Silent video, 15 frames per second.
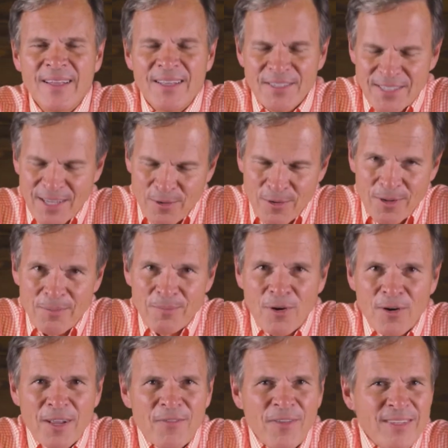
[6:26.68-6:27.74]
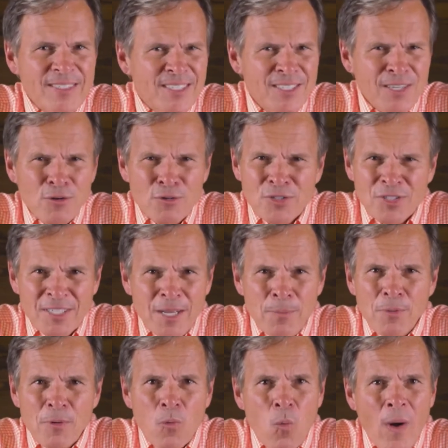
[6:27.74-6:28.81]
You say, well, Marty, if it's so simple,